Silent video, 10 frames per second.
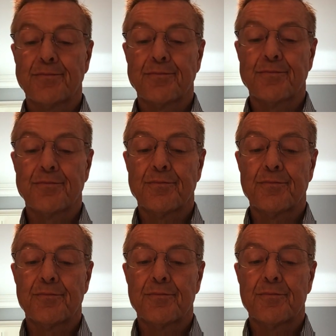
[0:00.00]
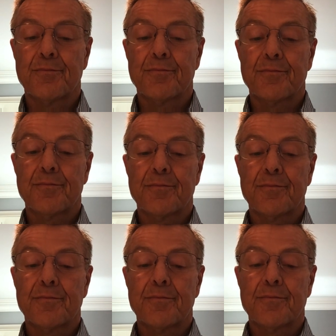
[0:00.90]

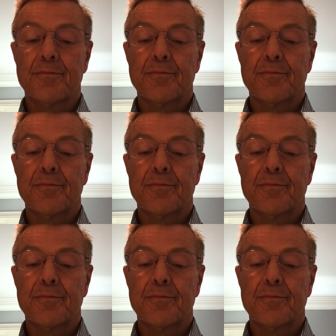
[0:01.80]
Nobody speaks.